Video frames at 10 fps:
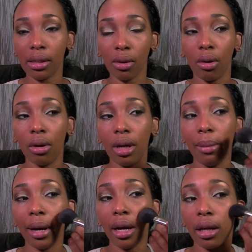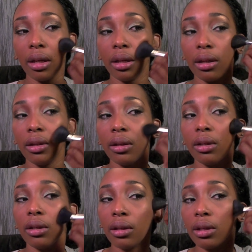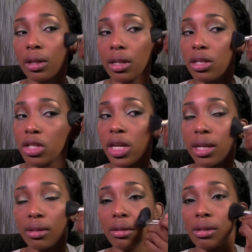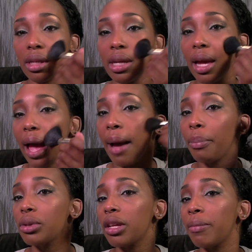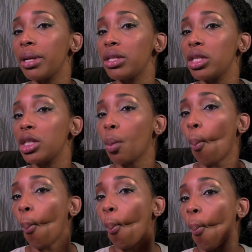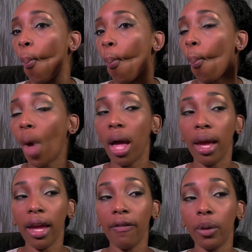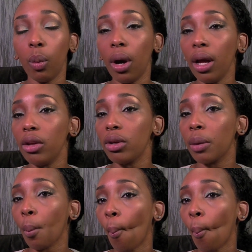this on my cheeks, the apples of my cheeks. If you want, you can